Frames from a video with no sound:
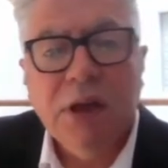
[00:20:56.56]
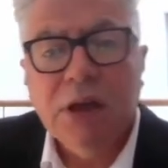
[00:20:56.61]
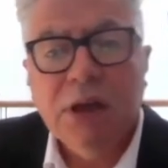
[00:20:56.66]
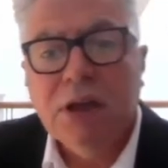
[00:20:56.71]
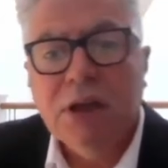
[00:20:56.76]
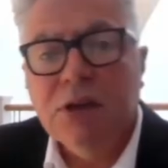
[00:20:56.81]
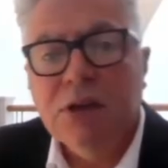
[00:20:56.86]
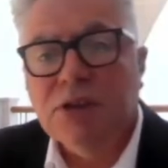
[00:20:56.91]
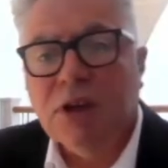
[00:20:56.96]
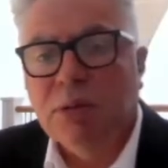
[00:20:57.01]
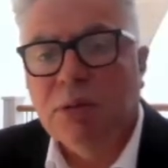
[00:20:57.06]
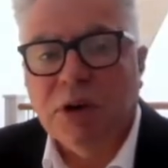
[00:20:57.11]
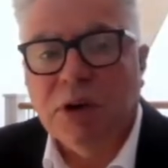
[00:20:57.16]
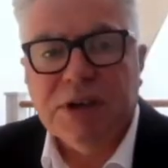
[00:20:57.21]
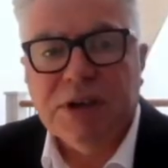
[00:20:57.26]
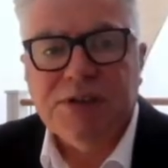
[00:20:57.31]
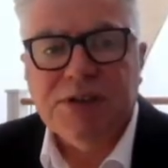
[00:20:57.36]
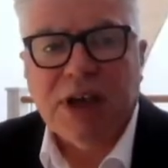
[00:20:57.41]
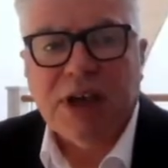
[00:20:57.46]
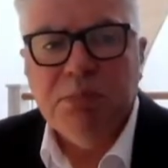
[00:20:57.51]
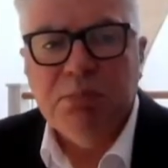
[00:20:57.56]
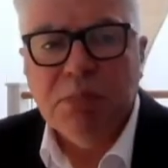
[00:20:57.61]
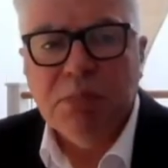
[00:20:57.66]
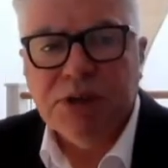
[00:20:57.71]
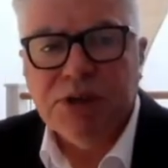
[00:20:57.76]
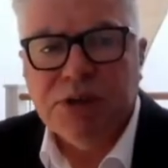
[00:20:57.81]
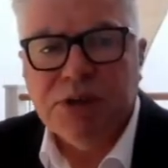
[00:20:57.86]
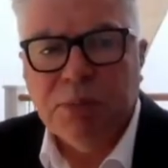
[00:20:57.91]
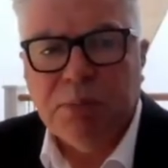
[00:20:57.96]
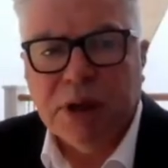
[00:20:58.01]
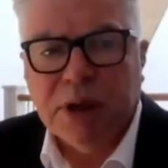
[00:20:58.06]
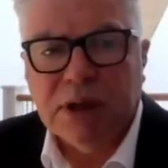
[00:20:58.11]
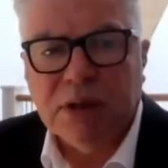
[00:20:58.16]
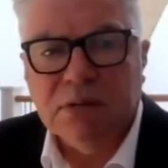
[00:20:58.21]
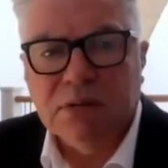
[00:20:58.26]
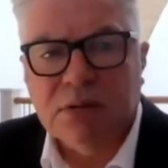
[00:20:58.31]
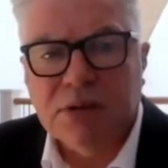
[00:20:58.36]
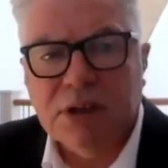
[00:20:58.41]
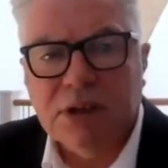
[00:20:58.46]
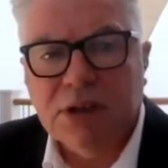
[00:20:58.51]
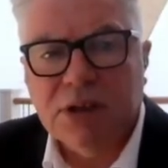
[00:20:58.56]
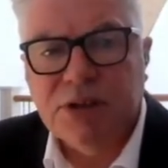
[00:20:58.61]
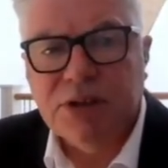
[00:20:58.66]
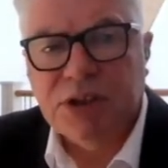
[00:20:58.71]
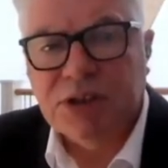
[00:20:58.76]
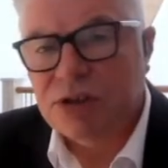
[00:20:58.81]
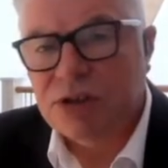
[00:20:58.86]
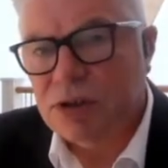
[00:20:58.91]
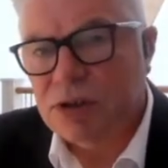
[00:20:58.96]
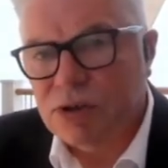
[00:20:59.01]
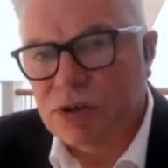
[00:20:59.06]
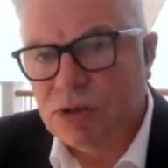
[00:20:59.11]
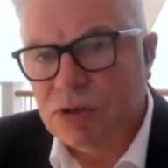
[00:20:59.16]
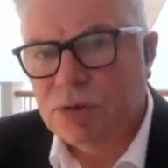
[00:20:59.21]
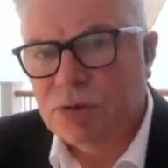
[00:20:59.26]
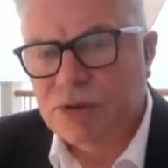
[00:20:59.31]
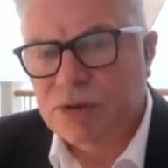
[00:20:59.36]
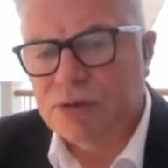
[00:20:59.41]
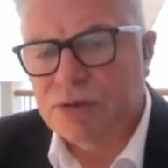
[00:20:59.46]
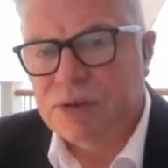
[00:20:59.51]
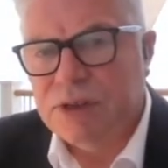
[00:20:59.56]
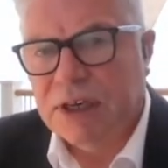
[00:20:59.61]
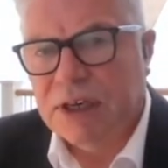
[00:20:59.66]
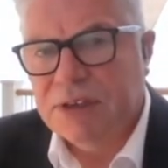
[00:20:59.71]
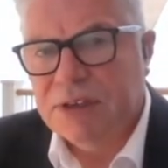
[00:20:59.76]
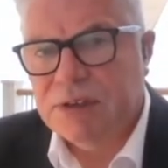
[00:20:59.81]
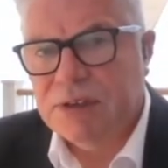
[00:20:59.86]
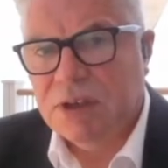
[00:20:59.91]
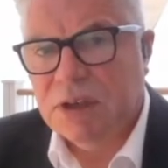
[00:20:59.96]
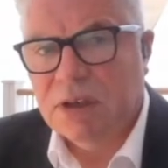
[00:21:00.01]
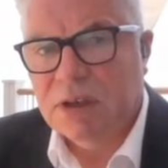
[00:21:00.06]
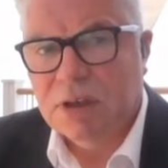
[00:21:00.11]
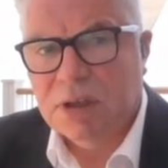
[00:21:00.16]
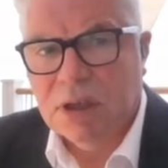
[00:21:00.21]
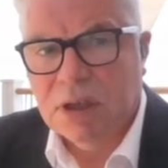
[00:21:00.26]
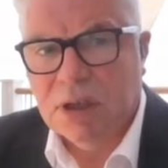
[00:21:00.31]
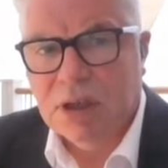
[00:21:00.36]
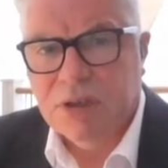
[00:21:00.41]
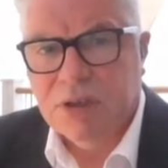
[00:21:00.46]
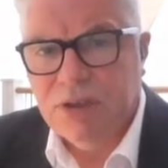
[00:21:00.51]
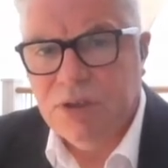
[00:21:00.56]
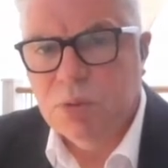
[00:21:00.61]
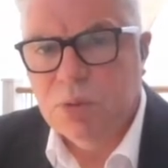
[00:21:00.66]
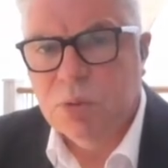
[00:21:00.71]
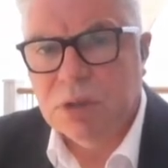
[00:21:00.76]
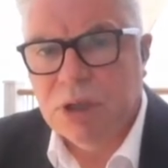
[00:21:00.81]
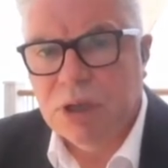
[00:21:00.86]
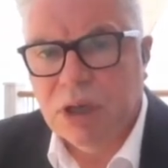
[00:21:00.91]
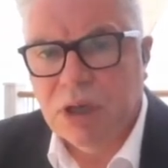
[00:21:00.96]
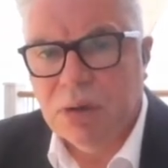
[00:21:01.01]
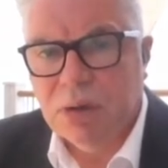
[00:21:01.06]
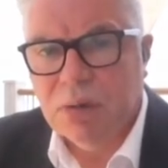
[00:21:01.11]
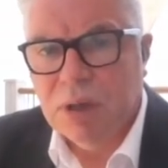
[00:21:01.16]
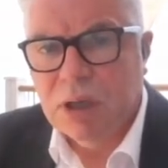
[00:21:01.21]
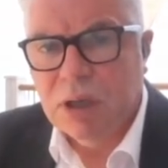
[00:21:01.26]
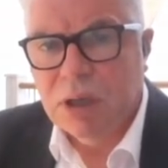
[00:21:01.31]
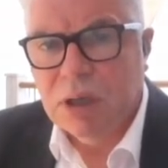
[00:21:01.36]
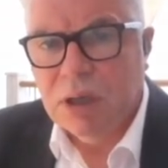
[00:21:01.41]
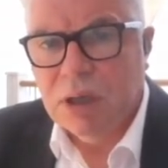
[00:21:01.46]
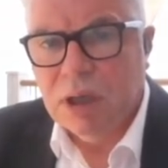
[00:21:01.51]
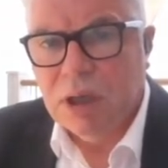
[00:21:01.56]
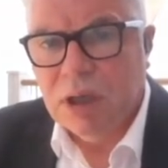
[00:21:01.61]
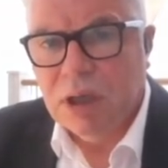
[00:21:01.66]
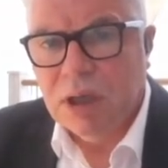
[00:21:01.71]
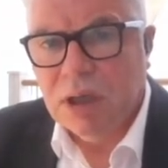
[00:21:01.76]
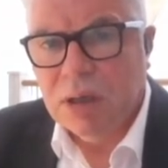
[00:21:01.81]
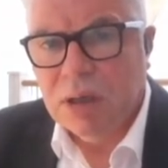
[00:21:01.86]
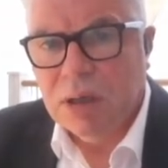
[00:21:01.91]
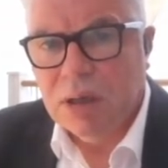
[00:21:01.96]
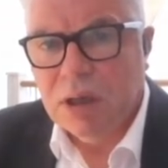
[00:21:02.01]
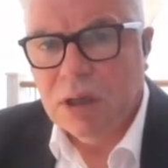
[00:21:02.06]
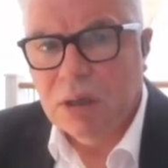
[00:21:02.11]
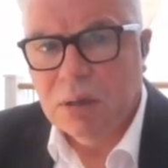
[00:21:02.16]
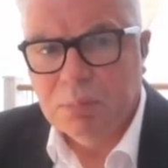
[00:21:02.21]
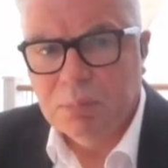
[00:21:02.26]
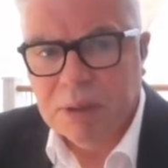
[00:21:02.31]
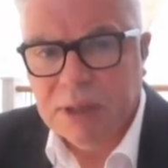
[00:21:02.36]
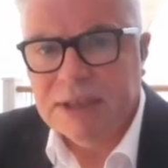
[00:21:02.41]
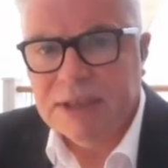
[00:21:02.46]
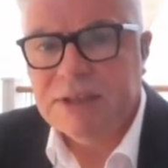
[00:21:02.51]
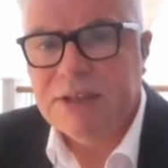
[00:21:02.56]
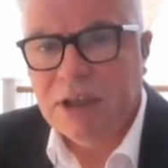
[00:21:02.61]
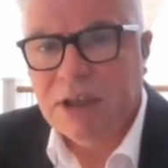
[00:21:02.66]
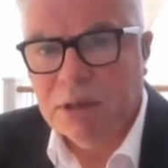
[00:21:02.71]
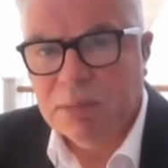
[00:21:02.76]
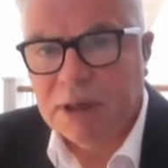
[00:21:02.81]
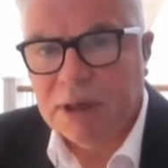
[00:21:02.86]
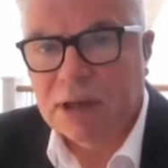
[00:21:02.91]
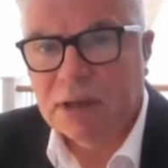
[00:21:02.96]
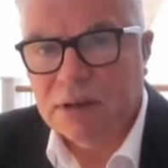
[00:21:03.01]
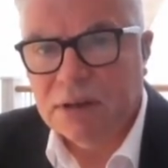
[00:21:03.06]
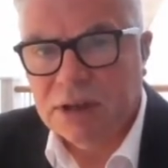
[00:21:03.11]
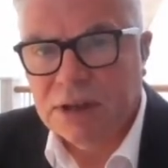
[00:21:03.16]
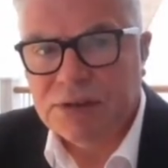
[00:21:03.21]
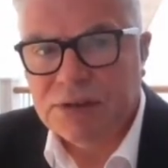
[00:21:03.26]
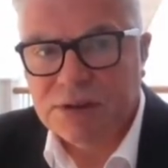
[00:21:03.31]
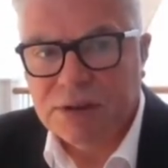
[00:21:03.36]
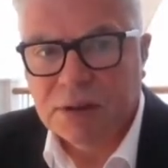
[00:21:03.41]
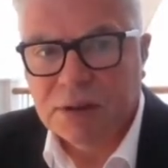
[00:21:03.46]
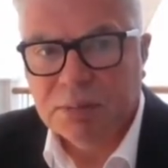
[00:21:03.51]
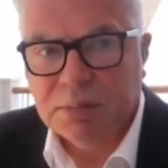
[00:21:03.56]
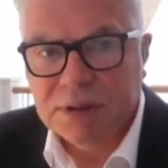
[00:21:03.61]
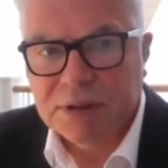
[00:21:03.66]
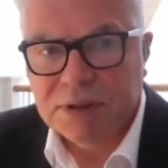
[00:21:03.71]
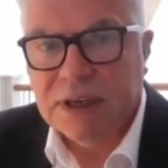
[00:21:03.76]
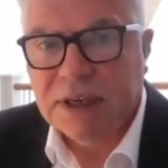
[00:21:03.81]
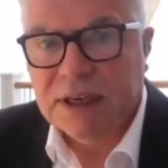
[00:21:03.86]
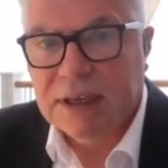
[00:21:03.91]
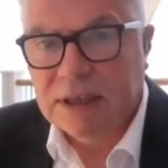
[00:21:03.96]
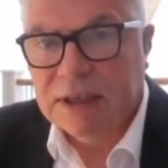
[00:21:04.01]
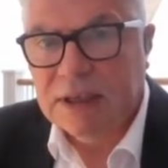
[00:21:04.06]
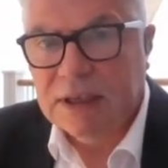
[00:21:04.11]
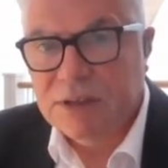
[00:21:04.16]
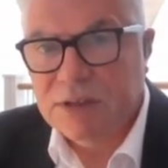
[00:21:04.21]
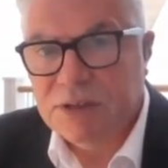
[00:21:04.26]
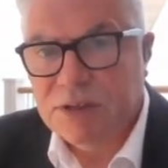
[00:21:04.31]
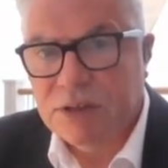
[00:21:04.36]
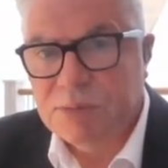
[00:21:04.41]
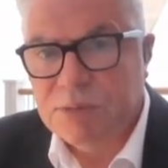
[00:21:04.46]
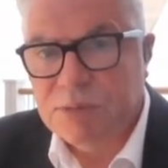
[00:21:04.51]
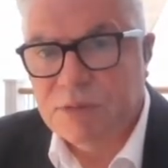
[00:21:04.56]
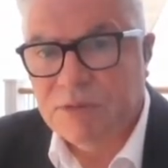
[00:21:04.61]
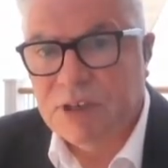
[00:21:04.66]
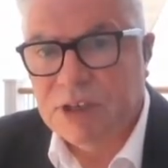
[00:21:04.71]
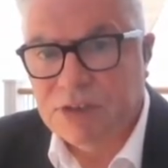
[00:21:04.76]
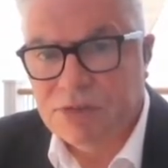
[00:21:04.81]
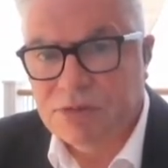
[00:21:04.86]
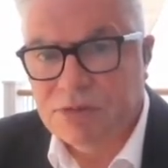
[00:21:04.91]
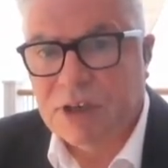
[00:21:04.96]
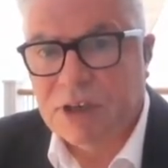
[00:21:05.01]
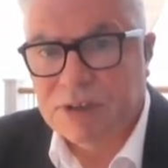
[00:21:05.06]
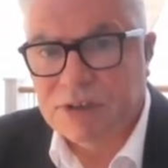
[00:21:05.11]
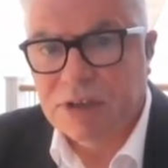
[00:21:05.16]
So I'm not going to say much about digital tools or data. You will know plenty about this, particularly in terms of extracting